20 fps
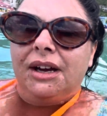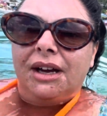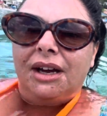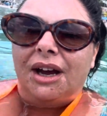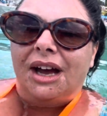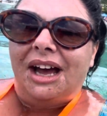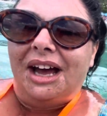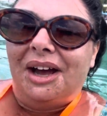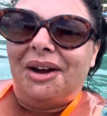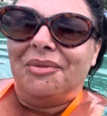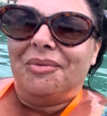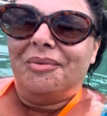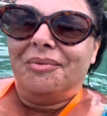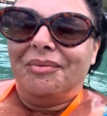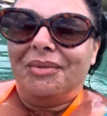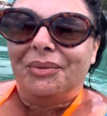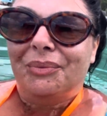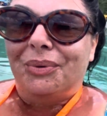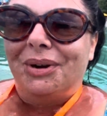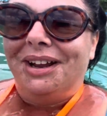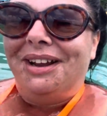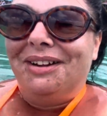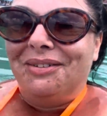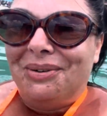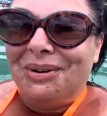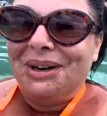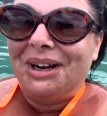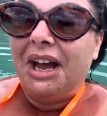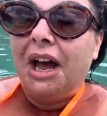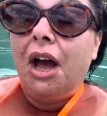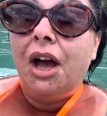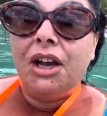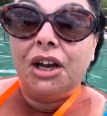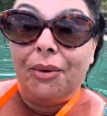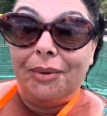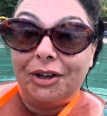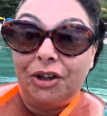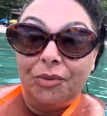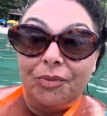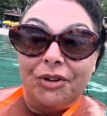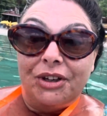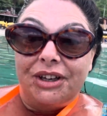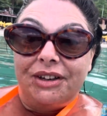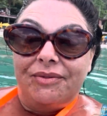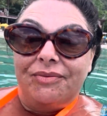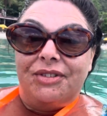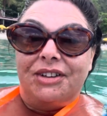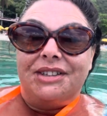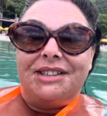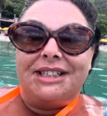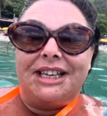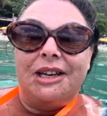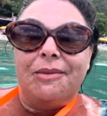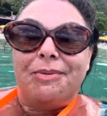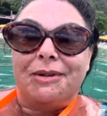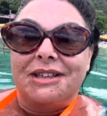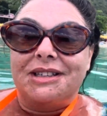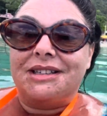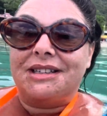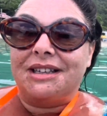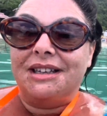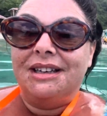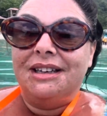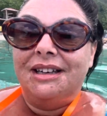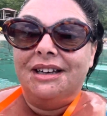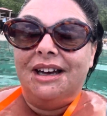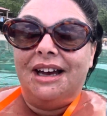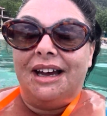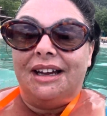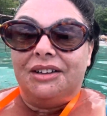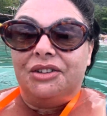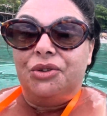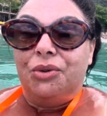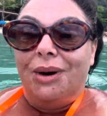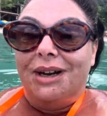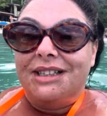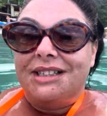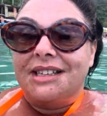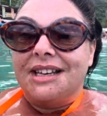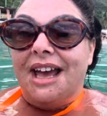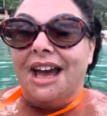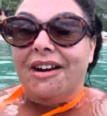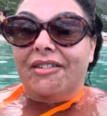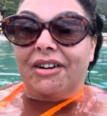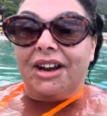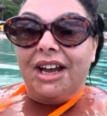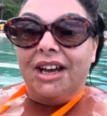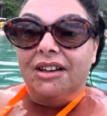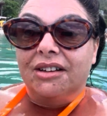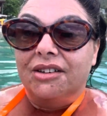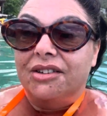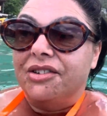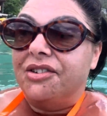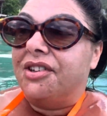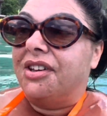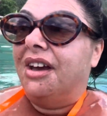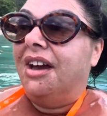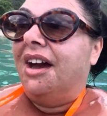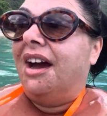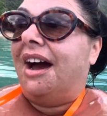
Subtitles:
Going up the steepest and quite scary hills,